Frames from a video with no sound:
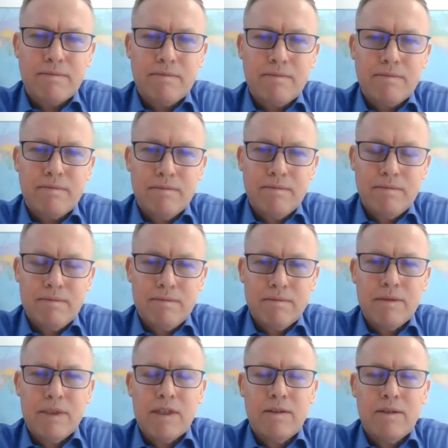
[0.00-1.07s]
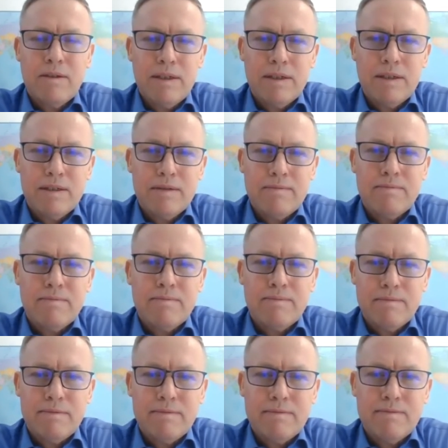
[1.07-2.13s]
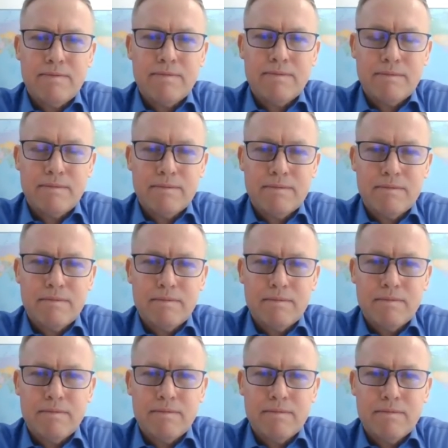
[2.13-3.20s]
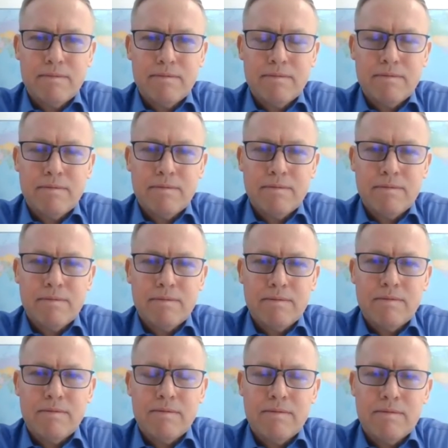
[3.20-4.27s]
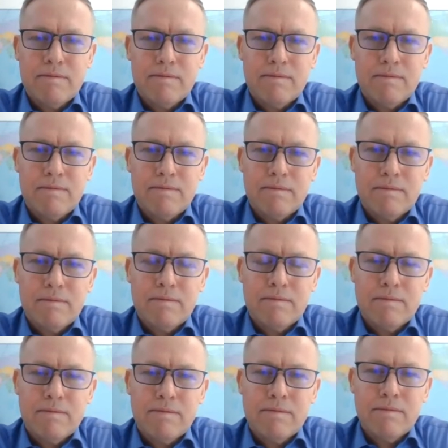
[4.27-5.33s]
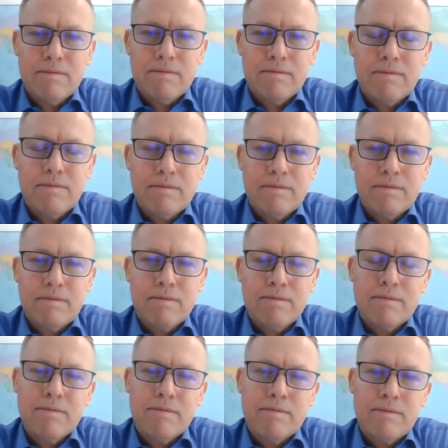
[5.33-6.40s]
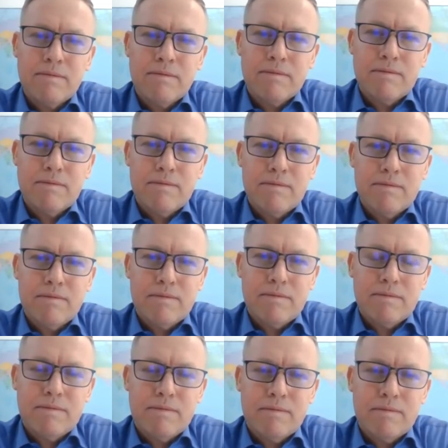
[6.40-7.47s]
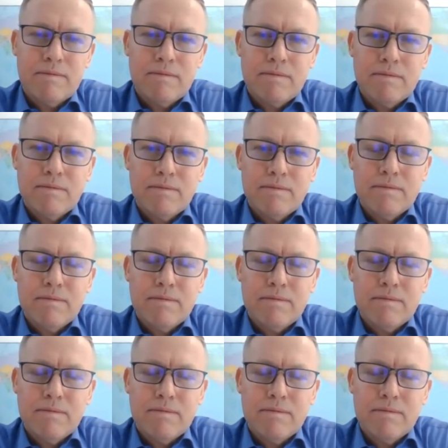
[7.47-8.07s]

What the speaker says: (silent)